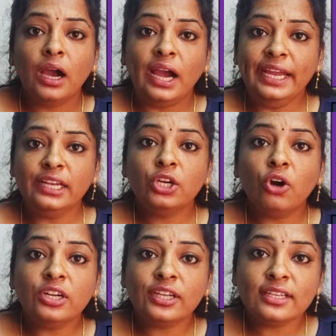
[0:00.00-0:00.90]
in
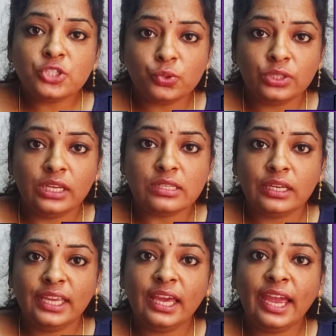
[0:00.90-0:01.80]
contrast to this,
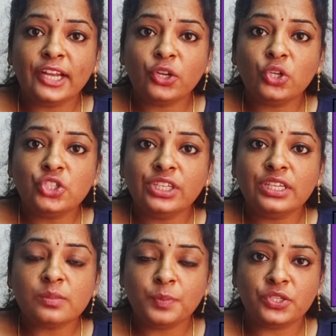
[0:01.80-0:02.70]
in
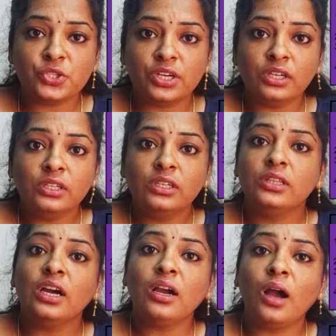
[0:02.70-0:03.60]
heterogeneous mixture,
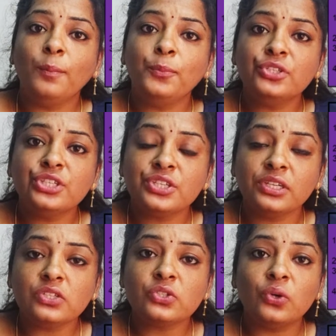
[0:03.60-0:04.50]
the composition
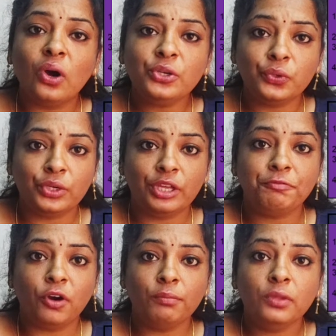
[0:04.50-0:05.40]
is not
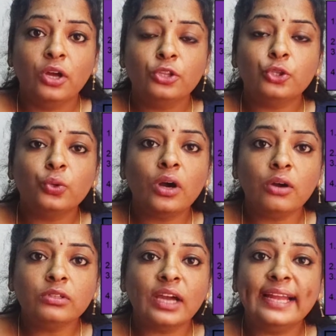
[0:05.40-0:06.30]
uniform
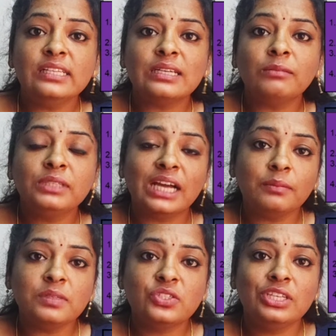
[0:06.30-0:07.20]
throughout and
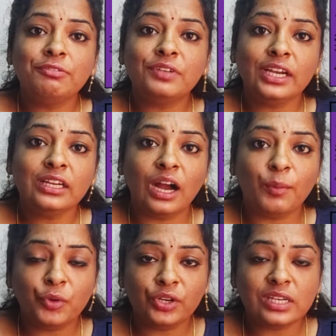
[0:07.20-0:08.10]
sometimes different
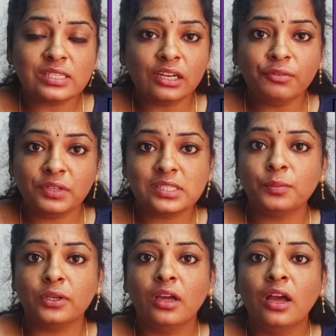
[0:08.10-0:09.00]
components are
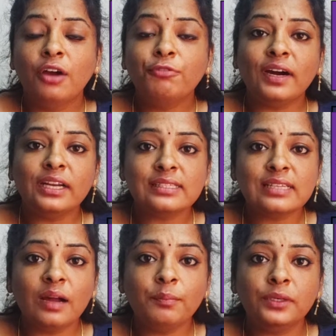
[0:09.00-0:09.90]
visible. For
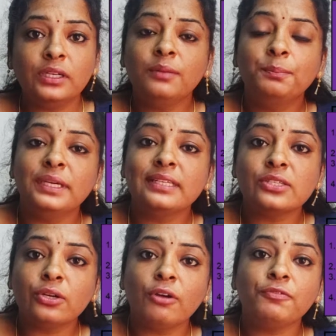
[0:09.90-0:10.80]
example,
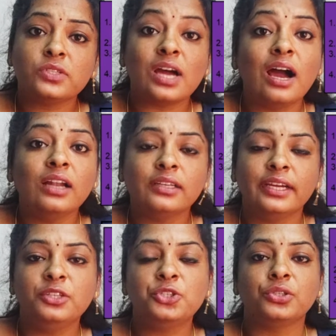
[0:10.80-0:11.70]
mixture of salt
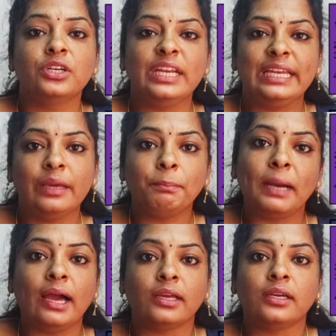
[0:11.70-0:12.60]
and sugar in a
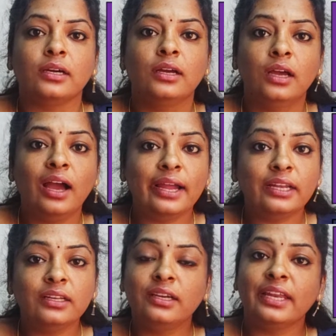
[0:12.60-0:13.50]
pack,
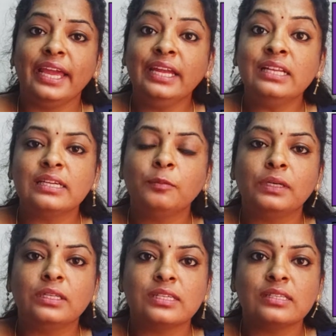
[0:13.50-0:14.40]
and grains and
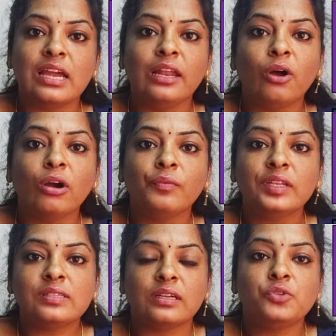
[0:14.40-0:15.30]
pulses along
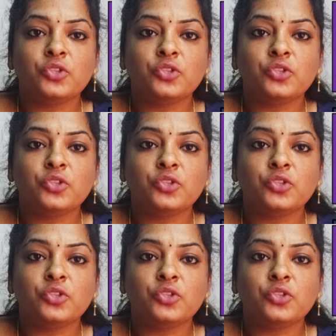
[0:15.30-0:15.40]
with some